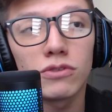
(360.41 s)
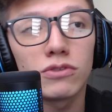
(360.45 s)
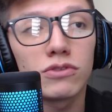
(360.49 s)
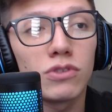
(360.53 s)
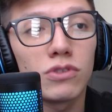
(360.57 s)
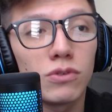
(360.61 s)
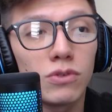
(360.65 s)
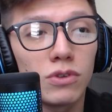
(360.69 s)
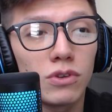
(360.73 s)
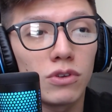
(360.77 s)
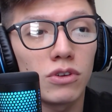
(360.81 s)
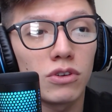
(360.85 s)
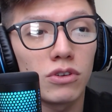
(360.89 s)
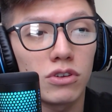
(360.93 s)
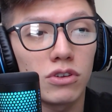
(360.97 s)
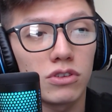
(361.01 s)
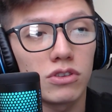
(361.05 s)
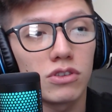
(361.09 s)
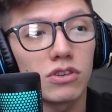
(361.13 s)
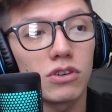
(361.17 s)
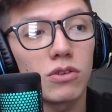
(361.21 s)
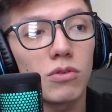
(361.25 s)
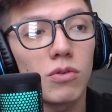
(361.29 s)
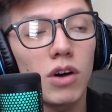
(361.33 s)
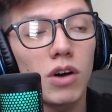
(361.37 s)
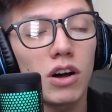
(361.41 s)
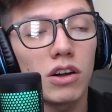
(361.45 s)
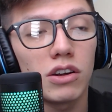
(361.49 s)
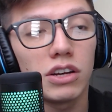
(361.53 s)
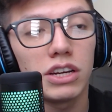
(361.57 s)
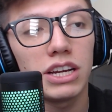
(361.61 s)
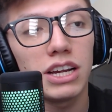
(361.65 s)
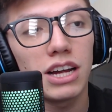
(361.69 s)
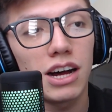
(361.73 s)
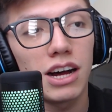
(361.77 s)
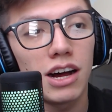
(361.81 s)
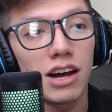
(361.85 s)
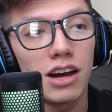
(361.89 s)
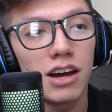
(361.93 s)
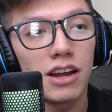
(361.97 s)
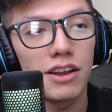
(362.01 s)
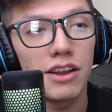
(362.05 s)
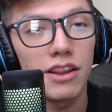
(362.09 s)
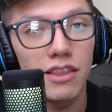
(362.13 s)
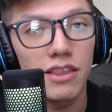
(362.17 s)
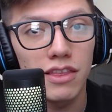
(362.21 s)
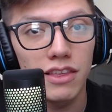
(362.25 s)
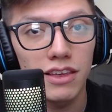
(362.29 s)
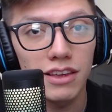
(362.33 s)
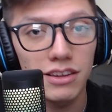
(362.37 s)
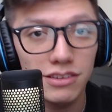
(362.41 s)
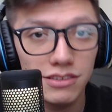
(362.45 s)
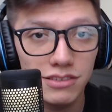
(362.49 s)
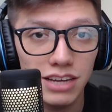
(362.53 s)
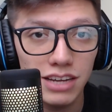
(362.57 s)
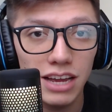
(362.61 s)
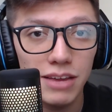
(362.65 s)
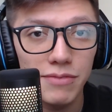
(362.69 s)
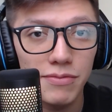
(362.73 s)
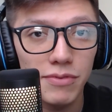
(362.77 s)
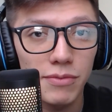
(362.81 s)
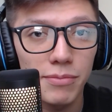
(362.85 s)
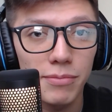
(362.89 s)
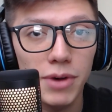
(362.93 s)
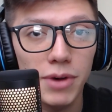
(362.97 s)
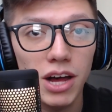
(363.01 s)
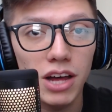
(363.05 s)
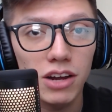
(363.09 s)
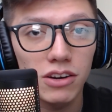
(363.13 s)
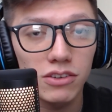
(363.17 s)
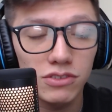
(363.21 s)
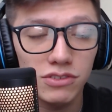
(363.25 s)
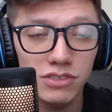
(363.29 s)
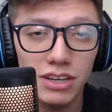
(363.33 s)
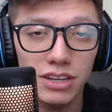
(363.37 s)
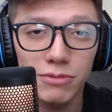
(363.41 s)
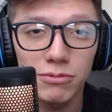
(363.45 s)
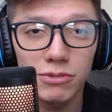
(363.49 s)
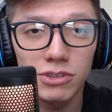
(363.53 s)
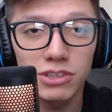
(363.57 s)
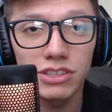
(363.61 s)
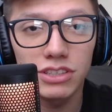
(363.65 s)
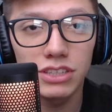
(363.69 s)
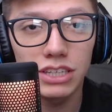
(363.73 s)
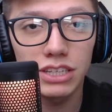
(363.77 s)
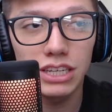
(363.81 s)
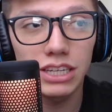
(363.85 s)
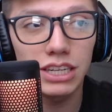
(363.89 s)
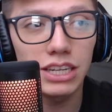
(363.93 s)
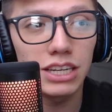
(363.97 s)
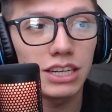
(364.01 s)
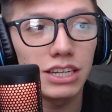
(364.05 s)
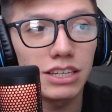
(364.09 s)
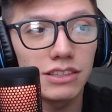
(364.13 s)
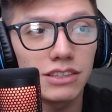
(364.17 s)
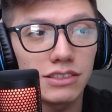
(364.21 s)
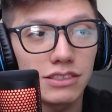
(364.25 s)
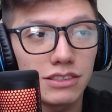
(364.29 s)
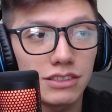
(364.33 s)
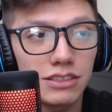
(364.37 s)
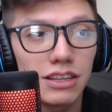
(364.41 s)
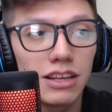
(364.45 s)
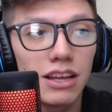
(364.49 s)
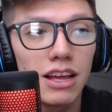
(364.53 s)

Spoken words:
So the quality on this type of models that we're seeing is